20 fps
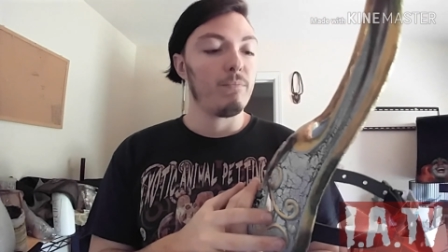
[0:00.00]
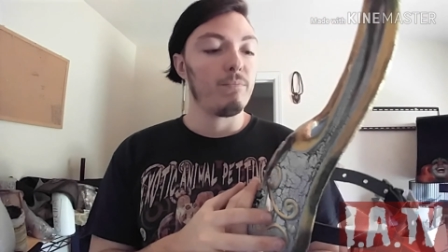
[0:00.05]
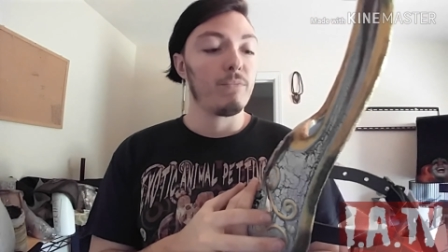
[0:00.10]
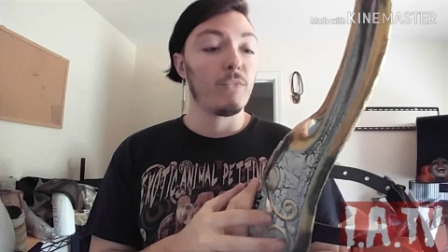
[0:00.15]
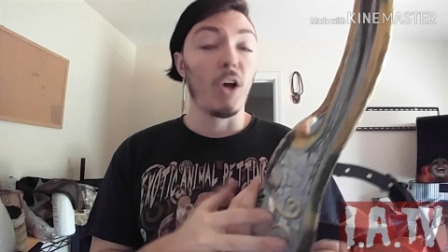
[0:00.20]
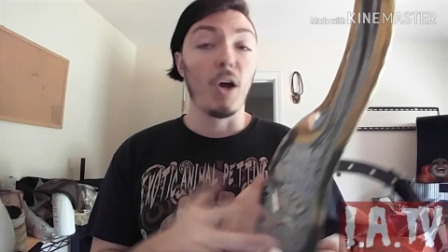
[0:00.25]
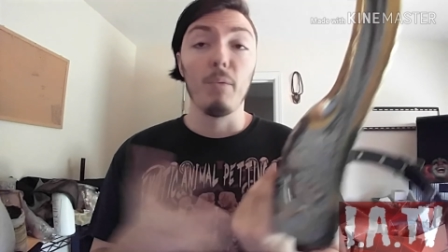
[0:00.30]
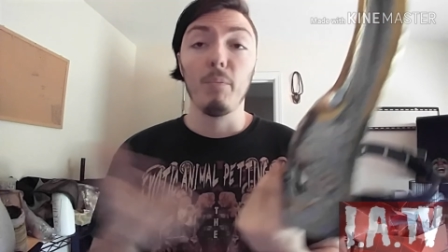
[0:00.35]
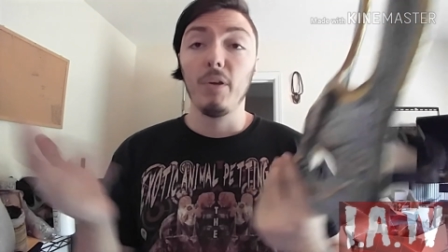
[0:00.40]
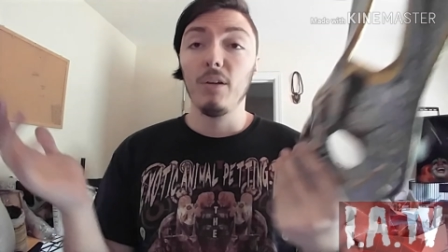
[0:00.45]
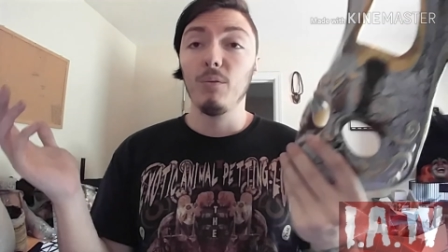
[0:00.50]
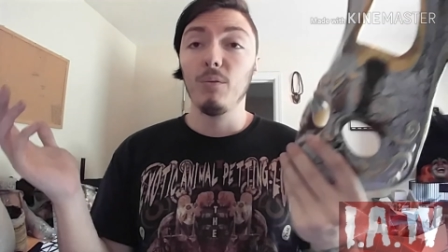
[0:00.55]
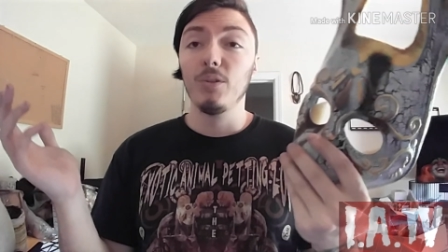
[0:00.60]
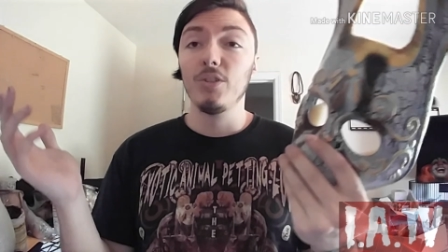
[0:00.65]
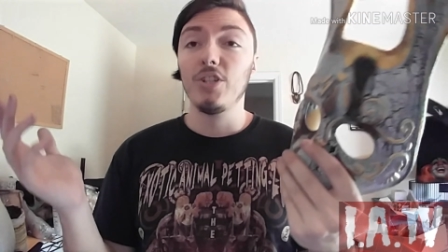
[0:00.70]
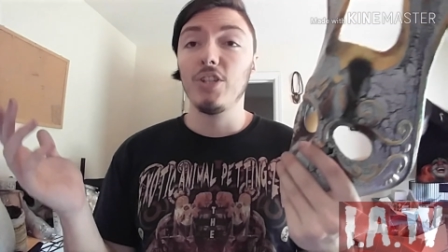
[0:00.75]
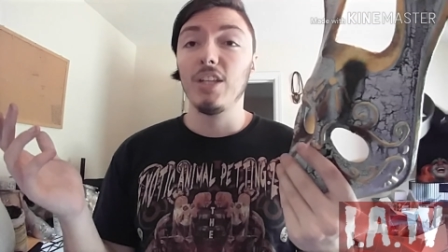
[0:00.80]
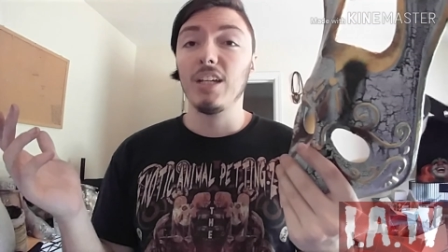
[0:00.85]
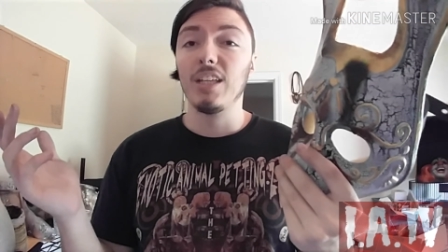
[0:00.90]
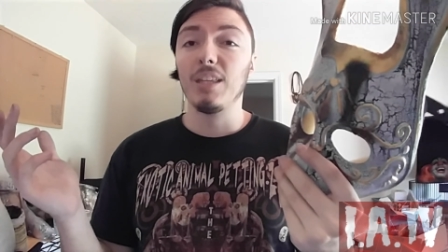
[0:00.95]
Comment what
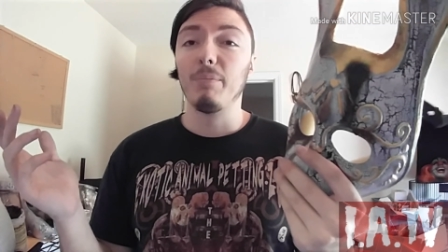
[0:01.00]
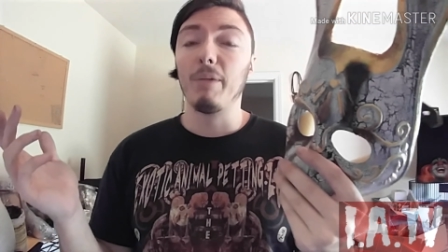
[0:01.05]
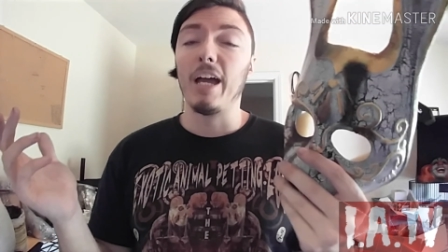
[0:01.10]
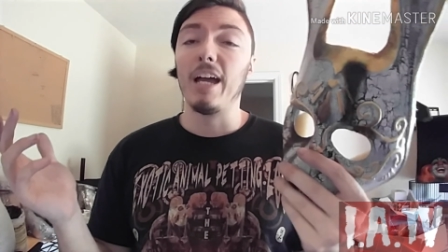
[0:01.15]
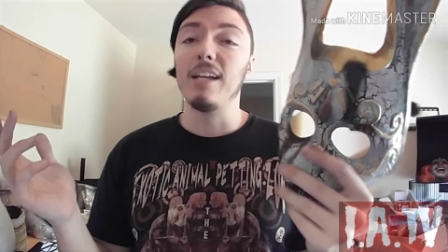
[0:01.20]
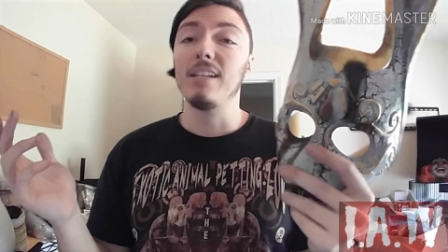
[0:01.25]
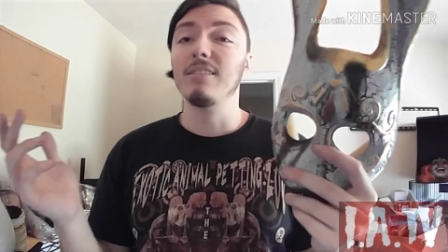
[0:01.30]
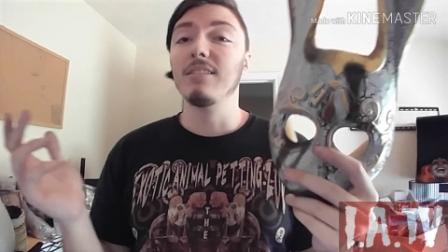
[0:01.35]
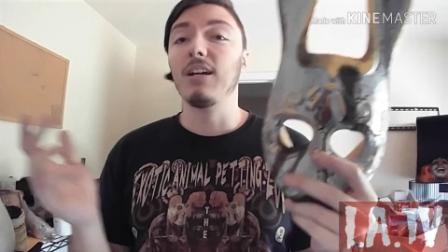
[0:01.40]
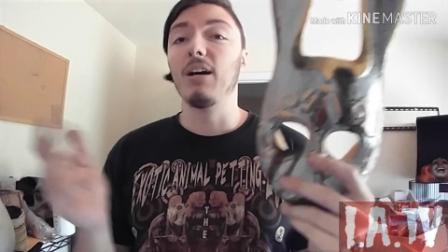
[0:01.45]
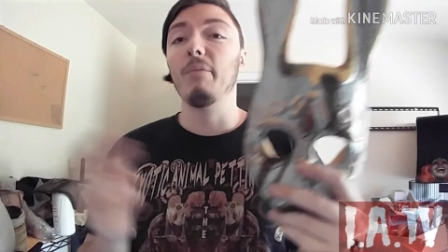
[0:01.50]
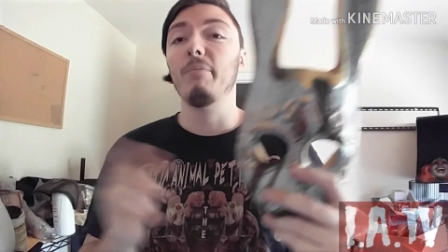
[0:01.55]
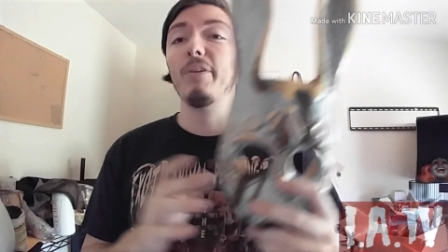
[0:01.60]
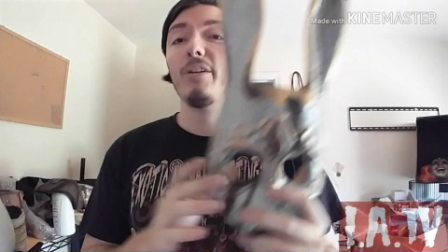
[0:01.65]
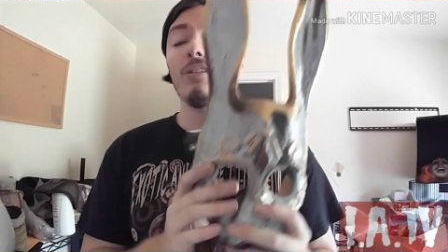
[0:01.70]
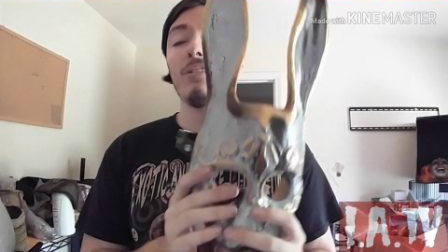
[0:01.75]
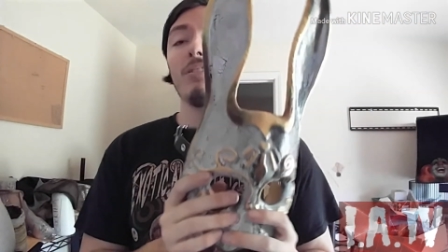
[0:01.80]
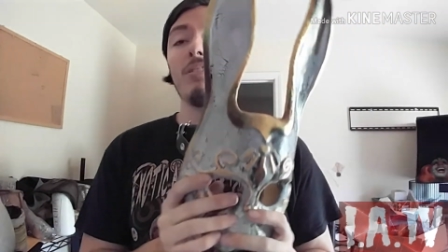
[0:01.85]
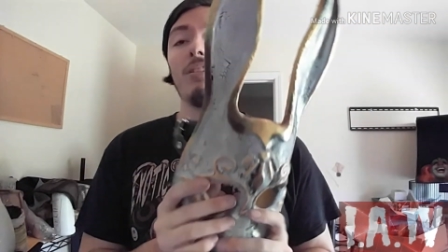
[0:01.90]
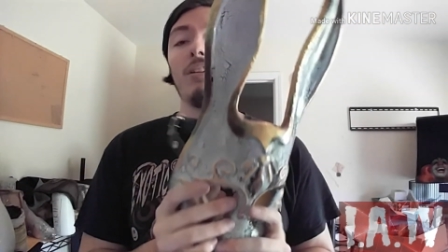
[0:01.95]
you think of the mask.
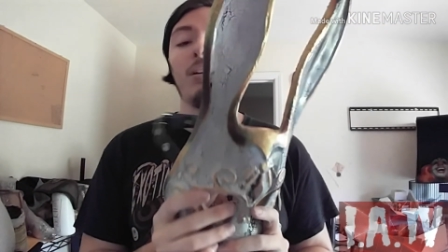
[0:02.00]
Comment